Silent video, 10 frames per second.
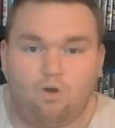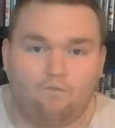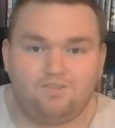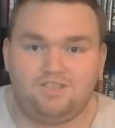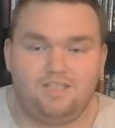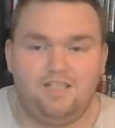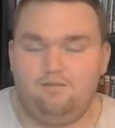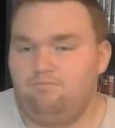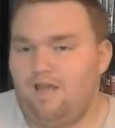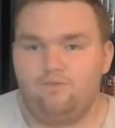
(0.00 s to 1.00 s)

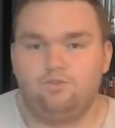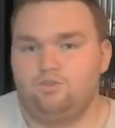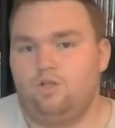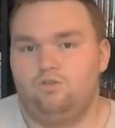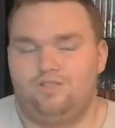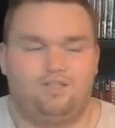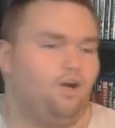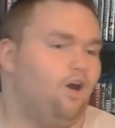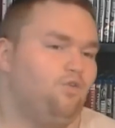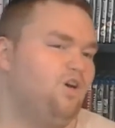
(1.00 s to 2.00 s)
Obviously, everyone knows that
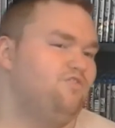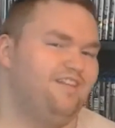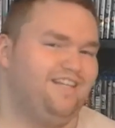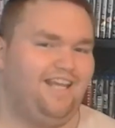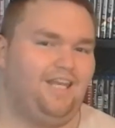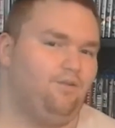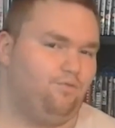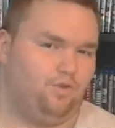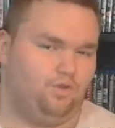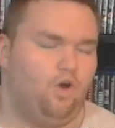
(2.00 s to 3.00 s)
Car weren't really in it
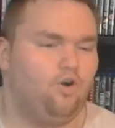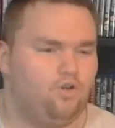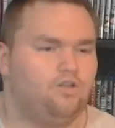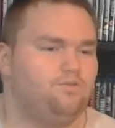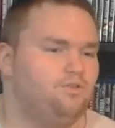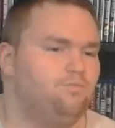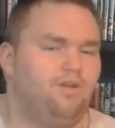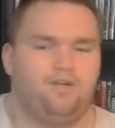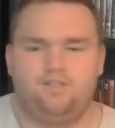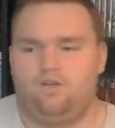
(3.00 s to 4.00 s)
for a long
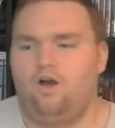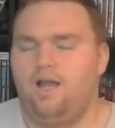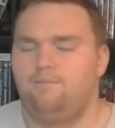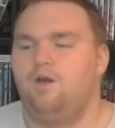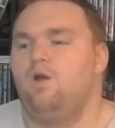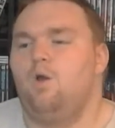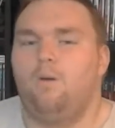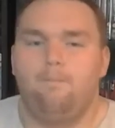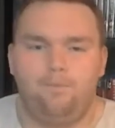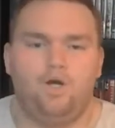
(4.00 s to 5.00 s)
period of time,
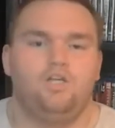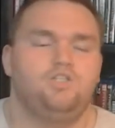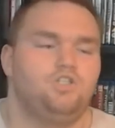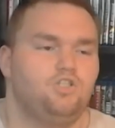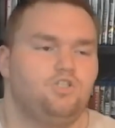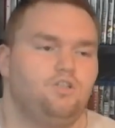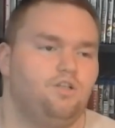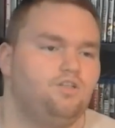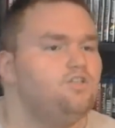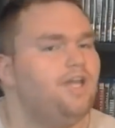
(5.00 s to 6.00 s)
but
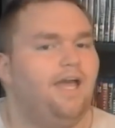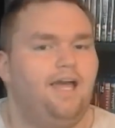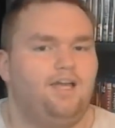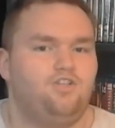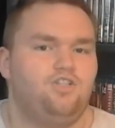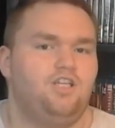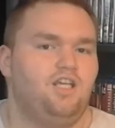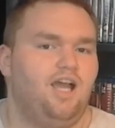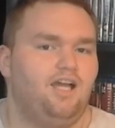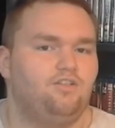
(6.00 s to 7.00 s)
yeah,
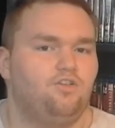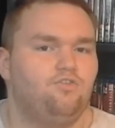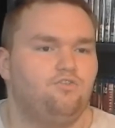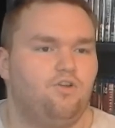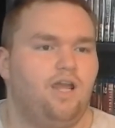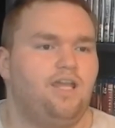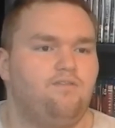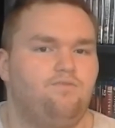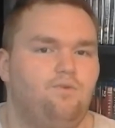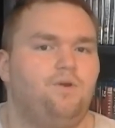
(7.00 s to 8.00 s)
she had a
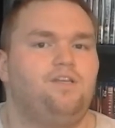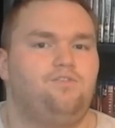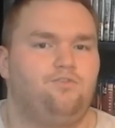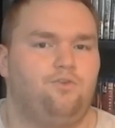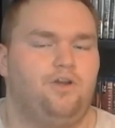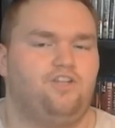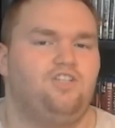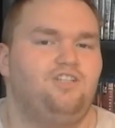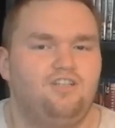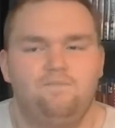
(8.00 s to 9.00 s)
great voice for it.